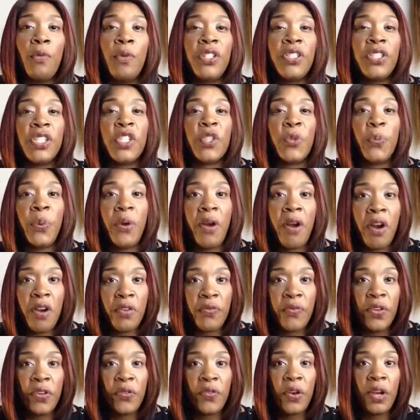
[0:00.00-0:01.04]
which is
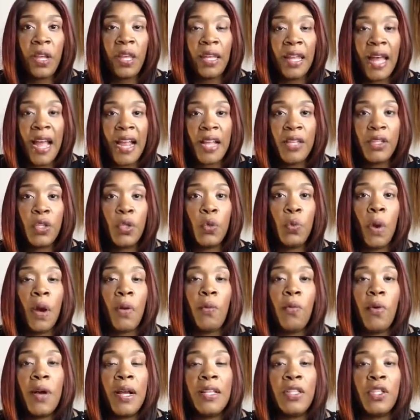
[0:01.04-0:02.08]
perfect for clients who are
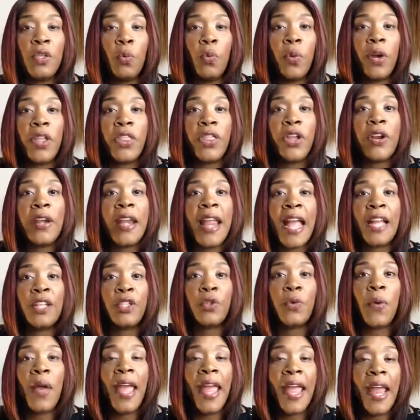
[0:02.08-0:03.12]
wanting to wear their
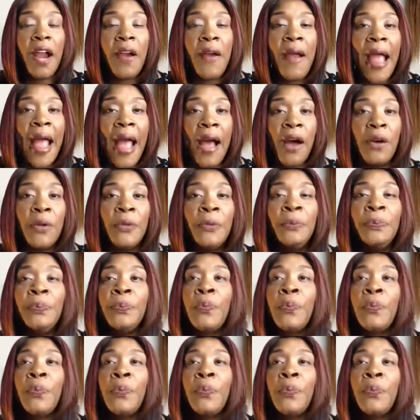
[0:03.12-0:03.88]
natural hair out